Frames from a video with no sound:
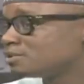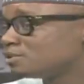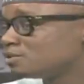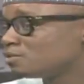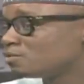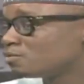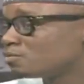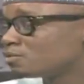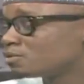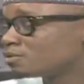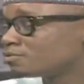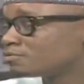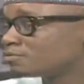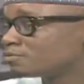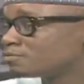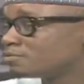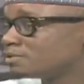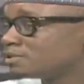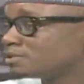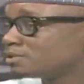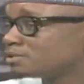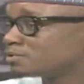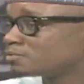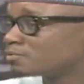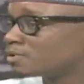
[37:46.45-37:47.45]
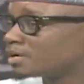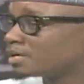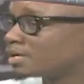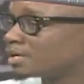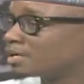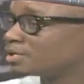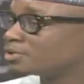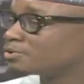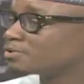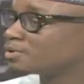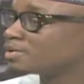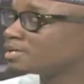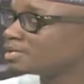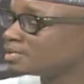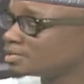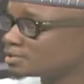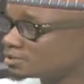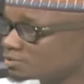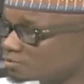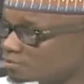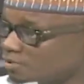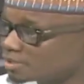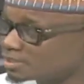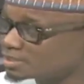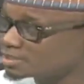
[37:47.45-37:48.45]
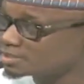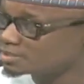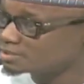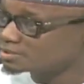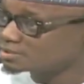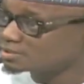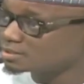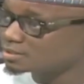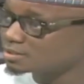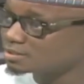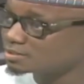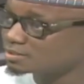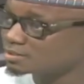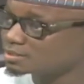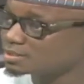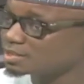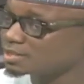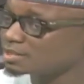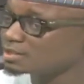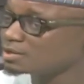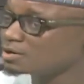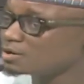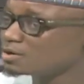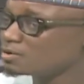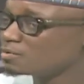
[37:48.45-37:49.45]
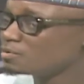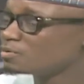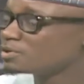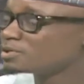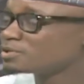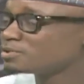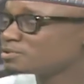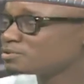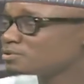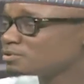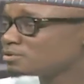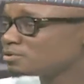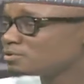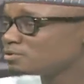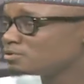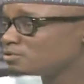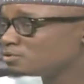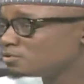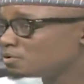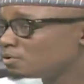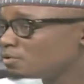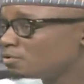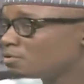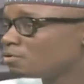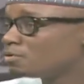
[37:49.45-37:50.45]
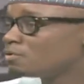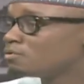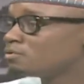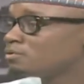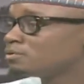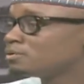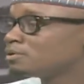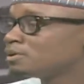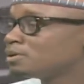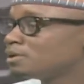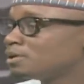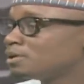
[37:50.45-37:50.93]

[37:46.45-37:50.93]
one of the reasons why Nigeria is the way it is today. What is your own,